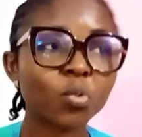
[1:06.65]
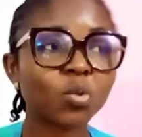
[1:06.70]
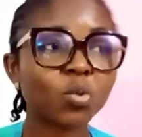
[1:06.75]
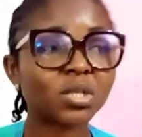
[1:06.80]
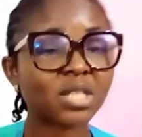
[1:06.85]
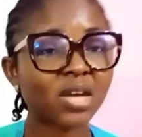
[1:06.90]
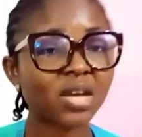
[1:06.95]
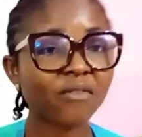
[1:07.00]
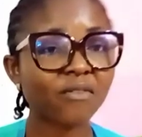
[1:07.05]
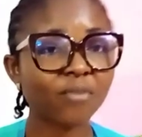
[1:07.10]

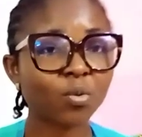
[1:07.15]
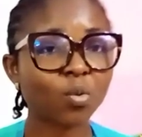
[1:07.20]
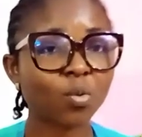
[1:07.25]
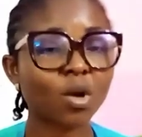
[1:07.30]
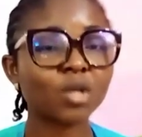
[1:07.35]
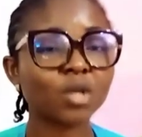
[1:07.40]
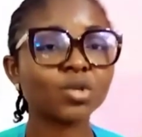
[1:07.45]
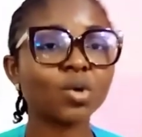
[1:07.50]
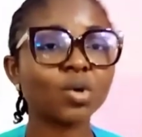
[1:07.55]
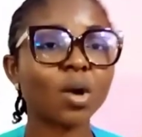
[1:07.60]
Whichever
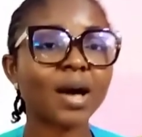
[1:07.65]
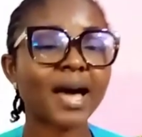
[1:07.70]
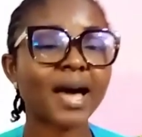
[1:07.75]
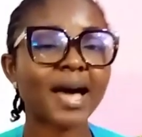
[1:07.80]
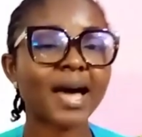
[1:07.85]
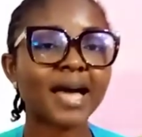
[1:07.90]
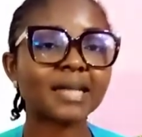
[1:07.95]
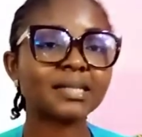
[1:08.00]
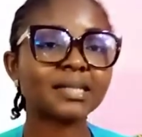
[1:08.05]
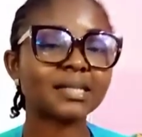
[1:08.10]
one your
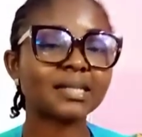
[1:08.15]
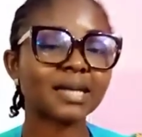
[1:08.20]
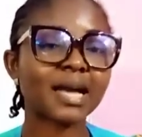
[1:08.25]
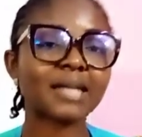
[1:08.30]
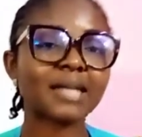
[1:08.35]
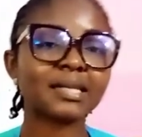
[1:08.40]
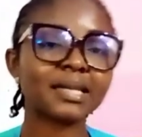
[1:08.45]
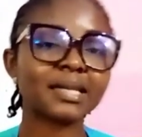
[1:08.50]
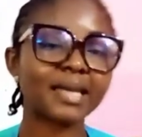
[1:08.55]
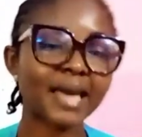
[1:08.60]
hand
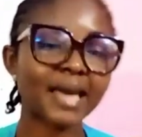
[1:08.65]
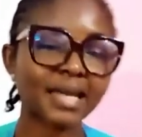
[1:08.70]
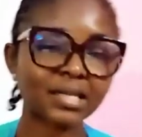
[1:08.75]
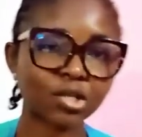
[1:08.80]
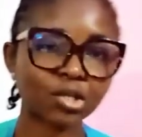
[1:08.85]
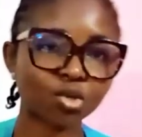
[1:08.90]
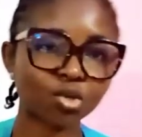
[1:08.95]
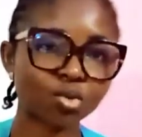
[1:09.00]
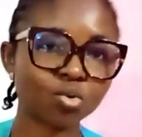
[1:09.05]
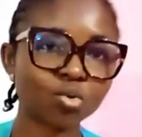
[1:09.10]
can get
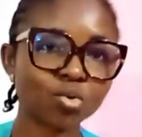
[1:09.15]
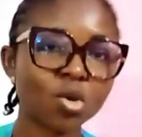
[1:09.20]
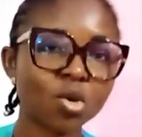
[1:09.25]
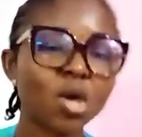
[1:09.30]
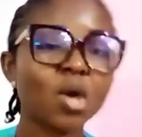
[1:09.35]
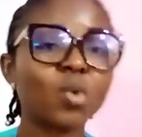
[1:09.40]
to,